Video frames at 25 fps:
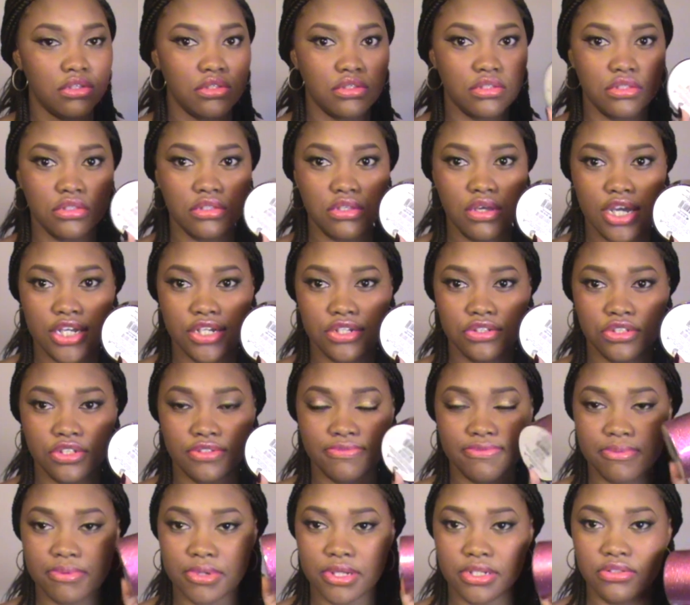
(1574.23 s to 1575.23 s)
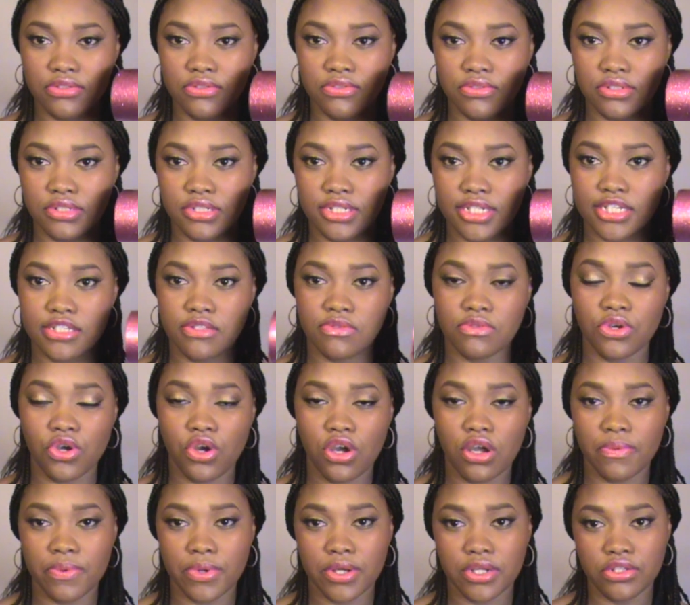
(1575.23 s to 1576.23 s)
So I don't know if I'm going to use this one
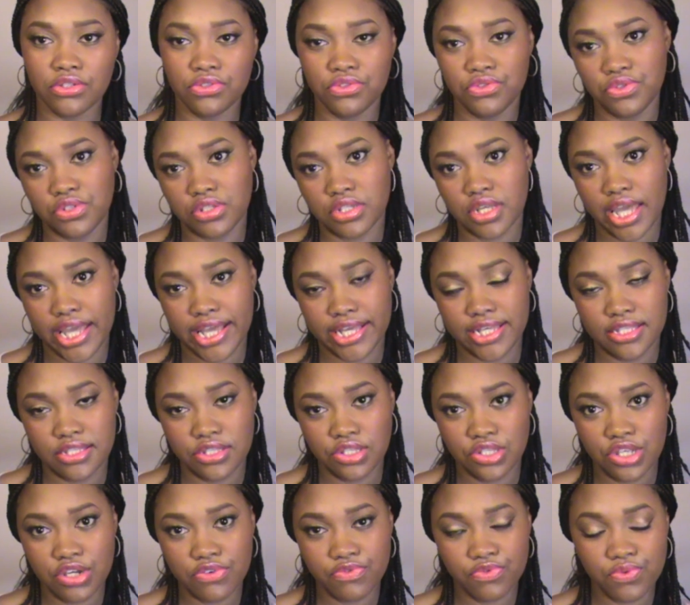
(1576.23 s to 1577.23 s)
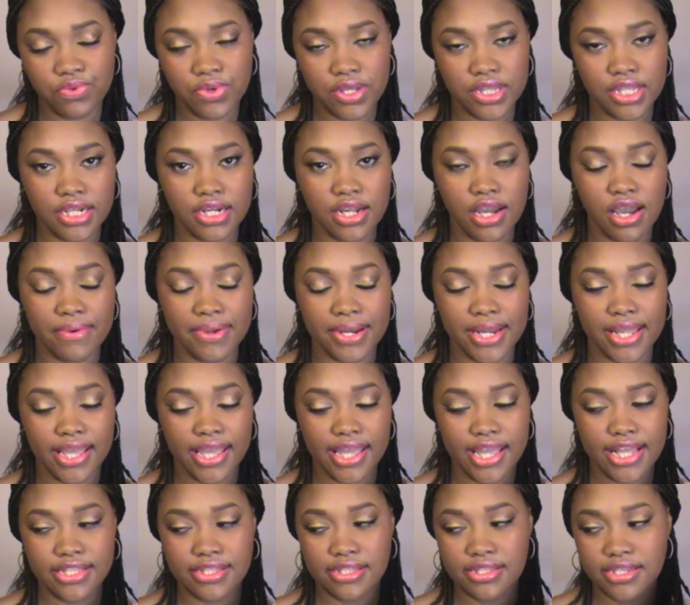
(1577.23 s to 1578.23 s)
or I'm going to use a silver one that I already
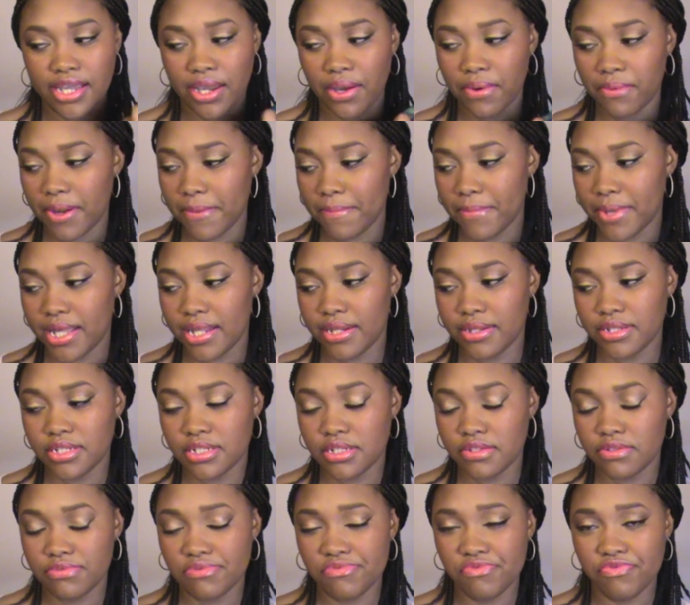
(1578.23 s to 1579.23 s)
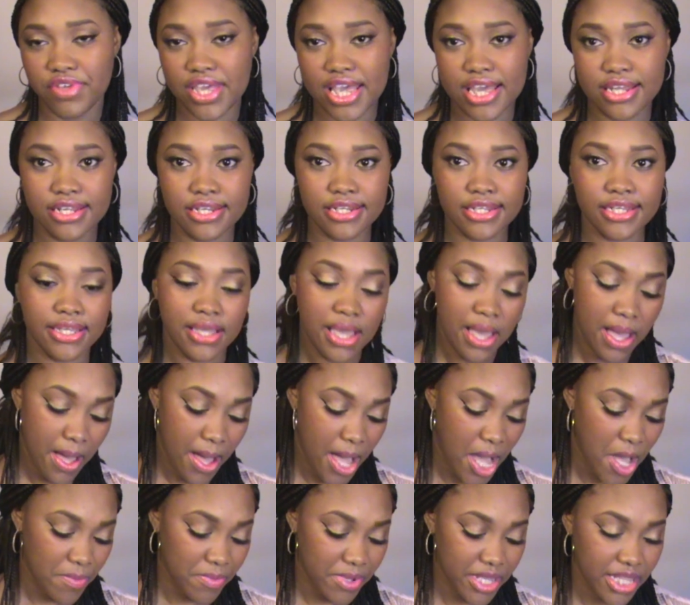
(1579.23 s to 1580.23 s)
had to decorate my vanity.
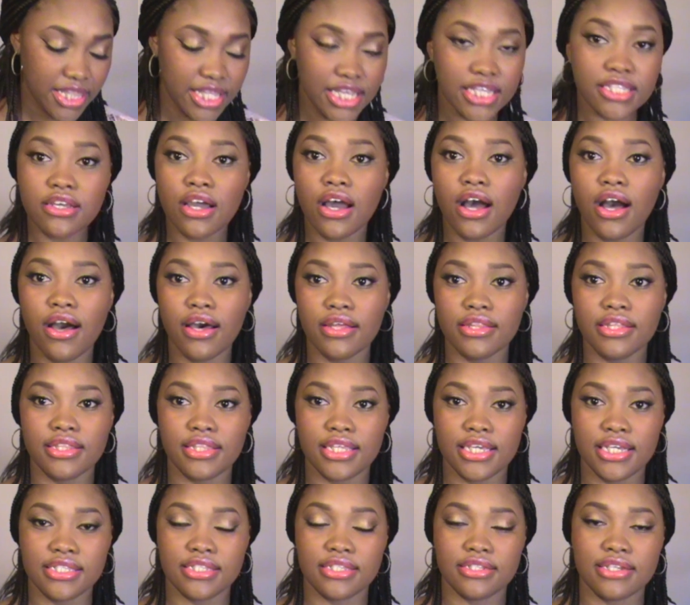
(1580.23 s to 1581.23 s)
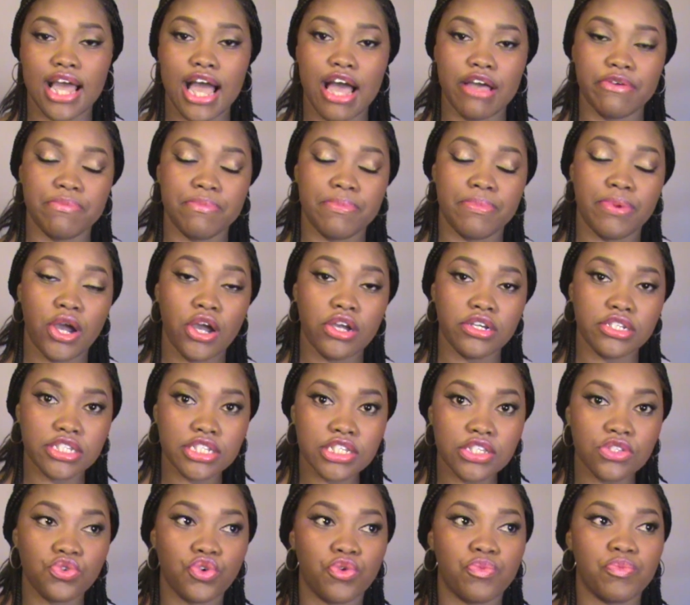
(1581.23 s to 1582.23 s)
But these are all the things that I've
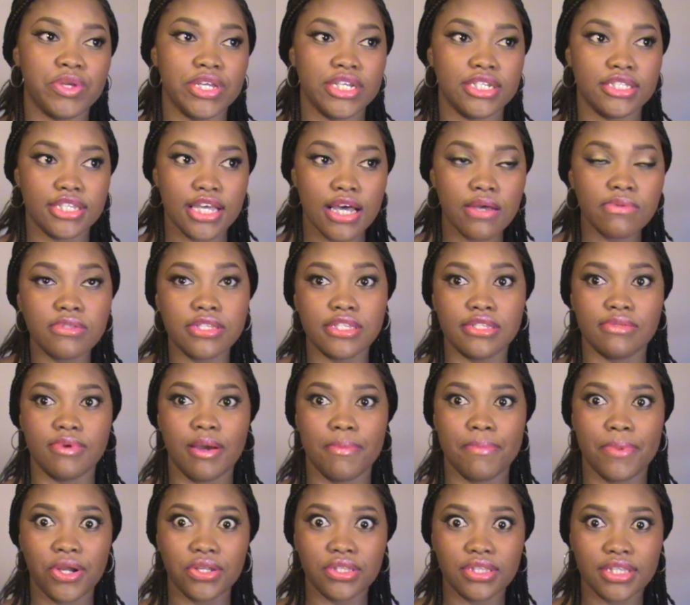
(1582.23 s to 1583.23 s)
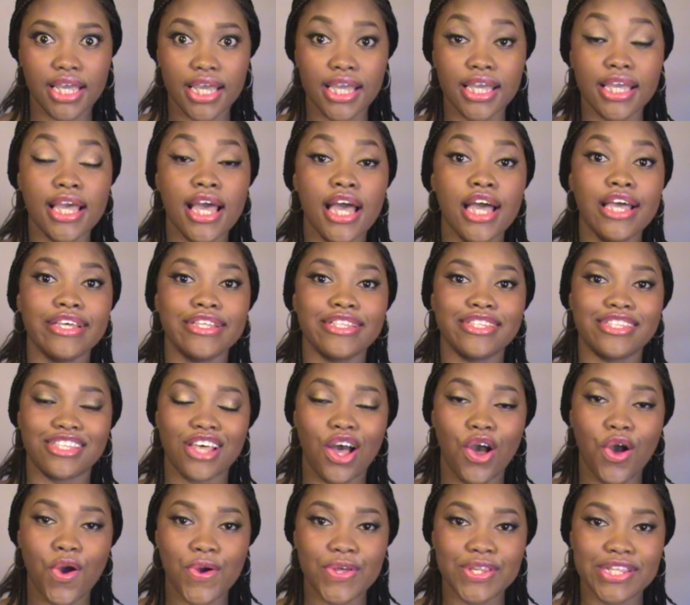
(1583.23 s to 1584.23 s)
purchased or picked up since my birthday.
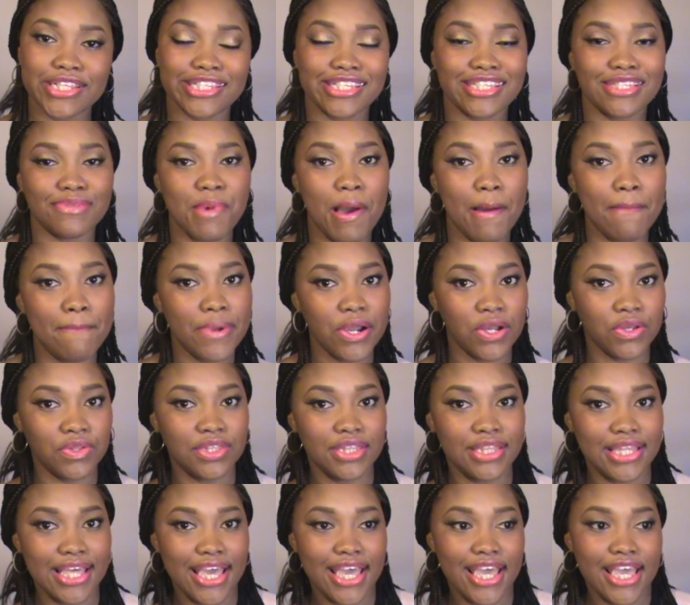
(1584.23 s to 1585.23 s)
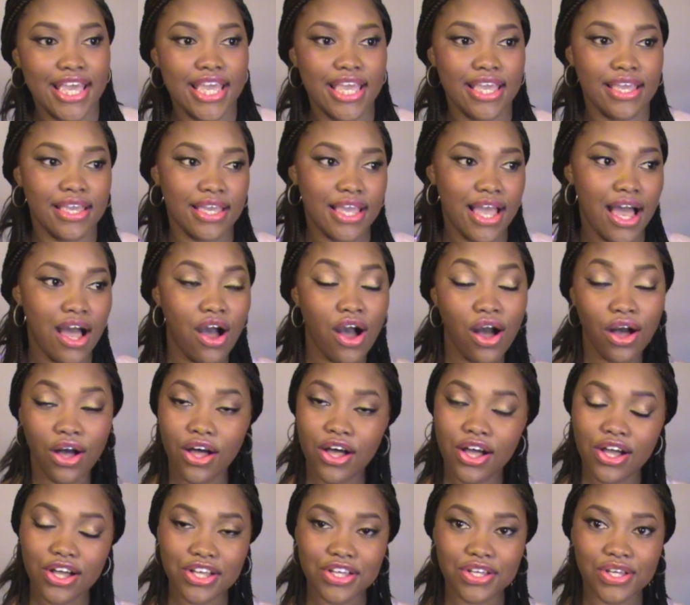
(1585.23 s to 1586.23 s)
So this is my birthday
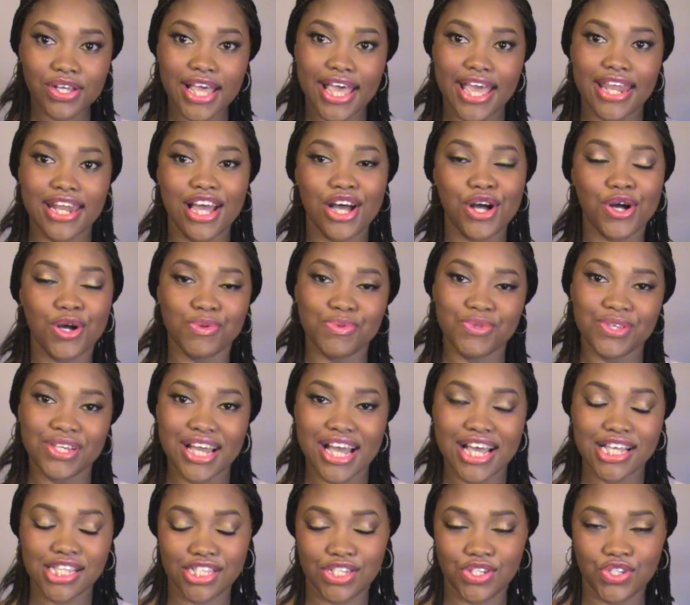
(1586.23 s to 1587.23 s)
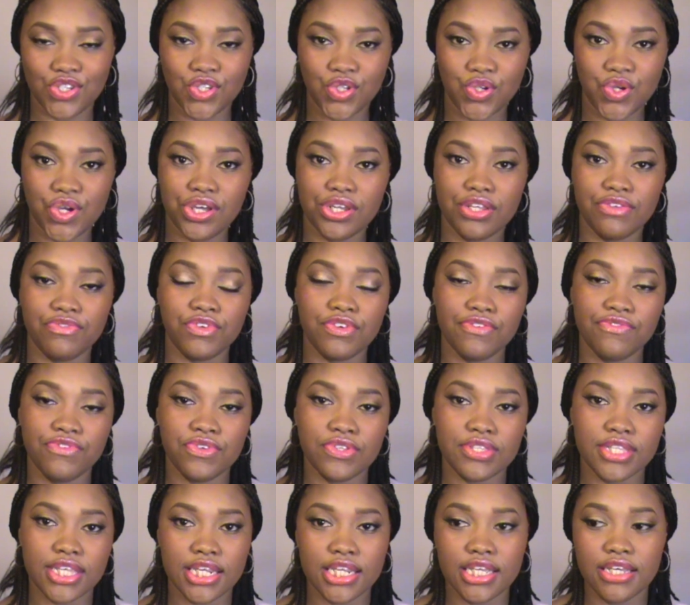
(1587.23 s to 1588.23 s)
haul and I hope you guys enjoyed. If you've
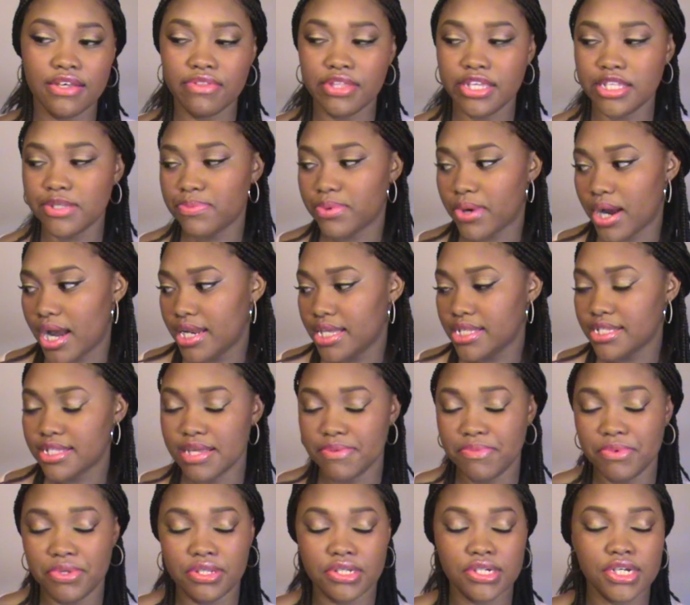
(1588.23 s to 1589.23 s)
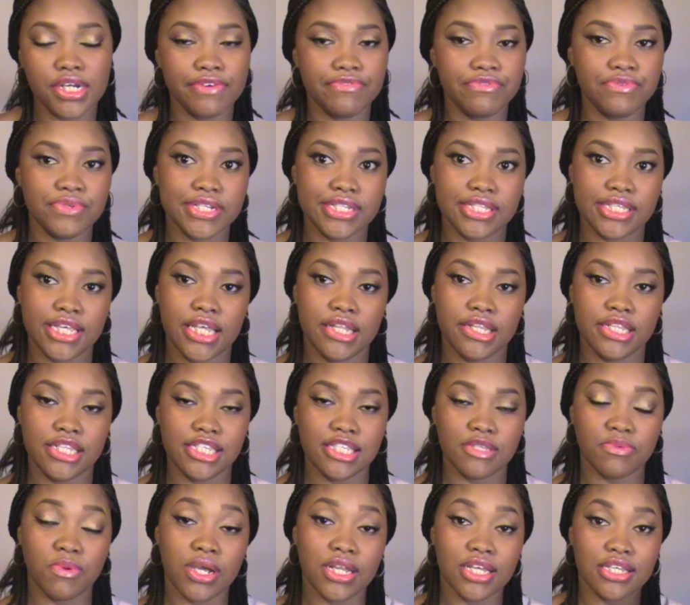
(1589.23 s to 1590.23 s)
used any of these products, let me know. If you want to see any of
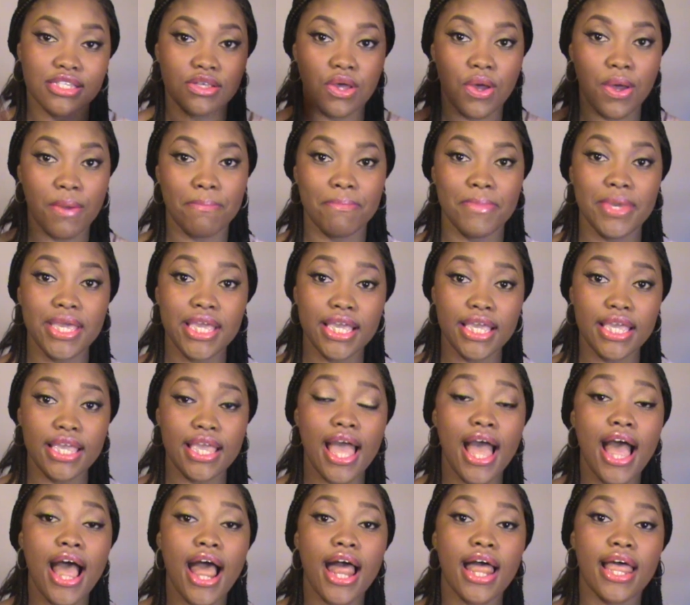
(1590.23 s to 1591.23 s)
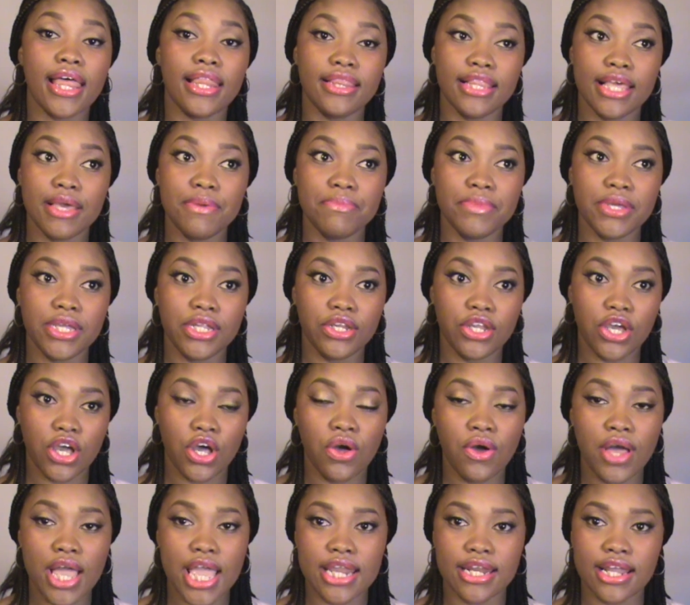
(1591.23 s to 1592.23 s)
these products on me, let me
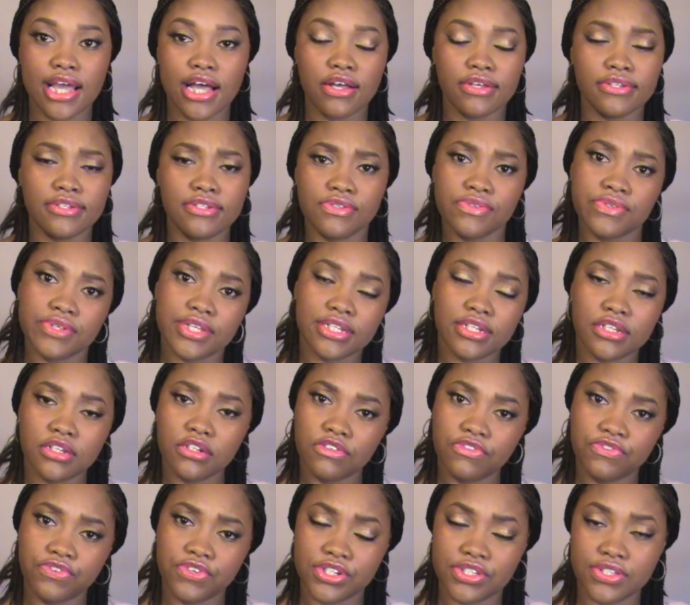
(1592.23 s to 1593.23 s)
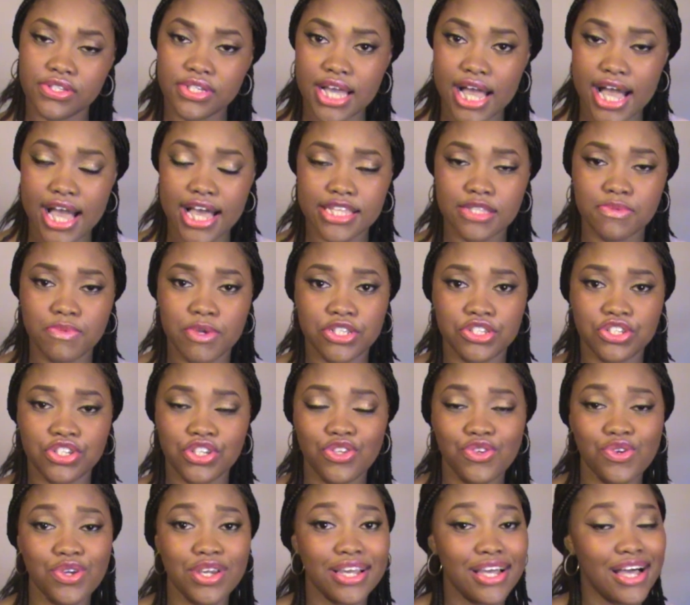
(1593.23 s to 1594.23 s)
know and I'll do a look for you guys. Make
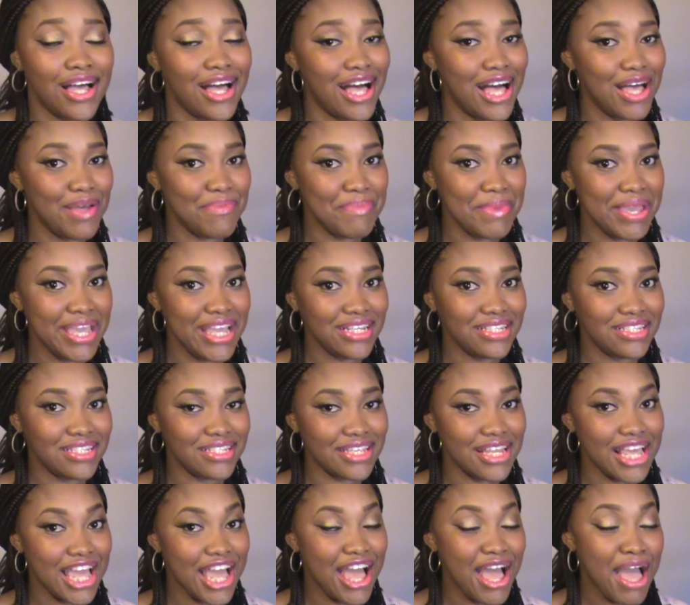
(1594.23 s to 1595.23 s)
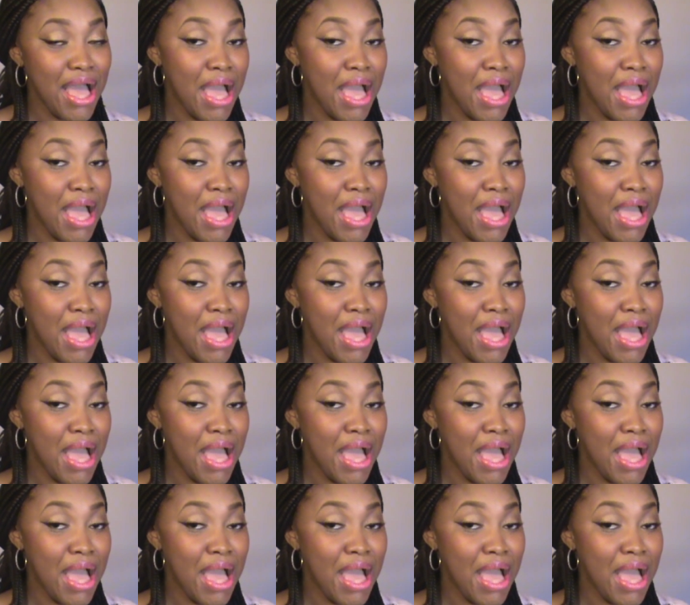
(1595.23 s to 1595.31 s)
sure you comment.